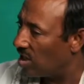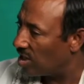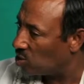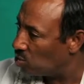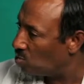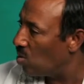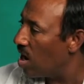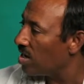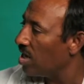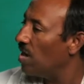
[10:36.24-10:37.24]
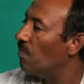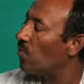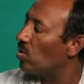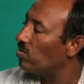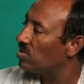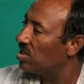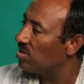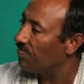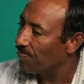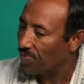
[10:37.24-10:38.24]
Yeshua came from
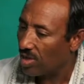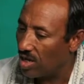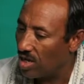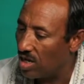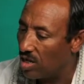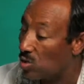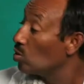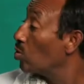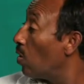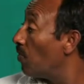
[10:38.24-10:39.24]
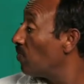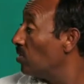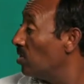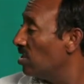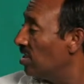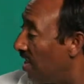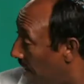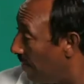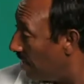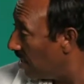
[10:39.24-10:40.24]
the uh, root of
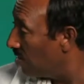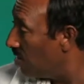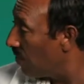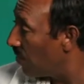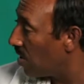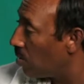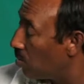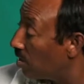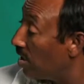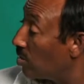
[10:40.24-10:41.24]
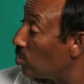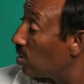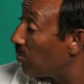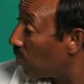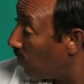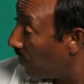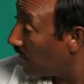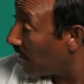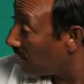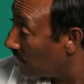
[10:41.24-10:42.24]
David, you know, according to the
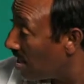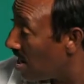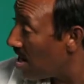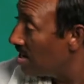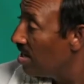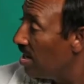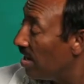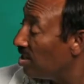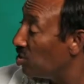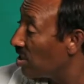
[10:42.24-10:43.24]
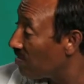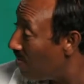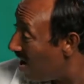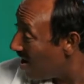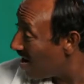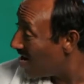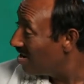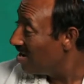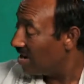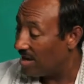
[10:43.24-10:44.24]
prophet Isaiah and Jeremiah.
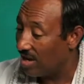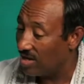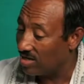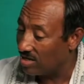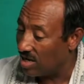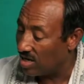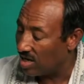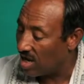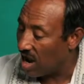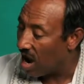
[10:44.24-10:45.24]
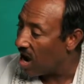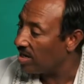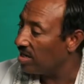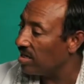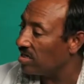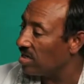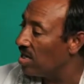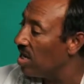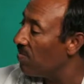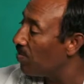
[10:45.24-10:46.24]
And, and God is
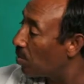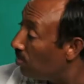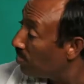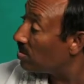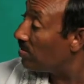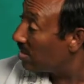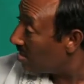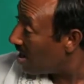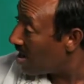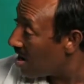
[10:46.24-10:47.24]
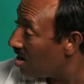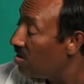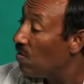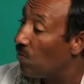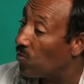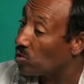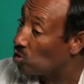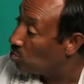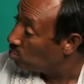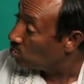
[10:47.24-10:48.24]
really a promised Messiah for
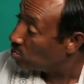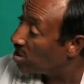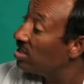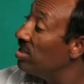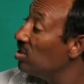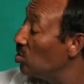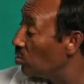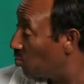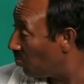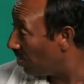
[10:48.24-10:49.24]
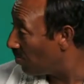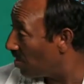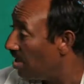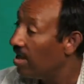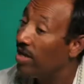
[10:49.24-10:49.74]
Jewish and non-Jewish people.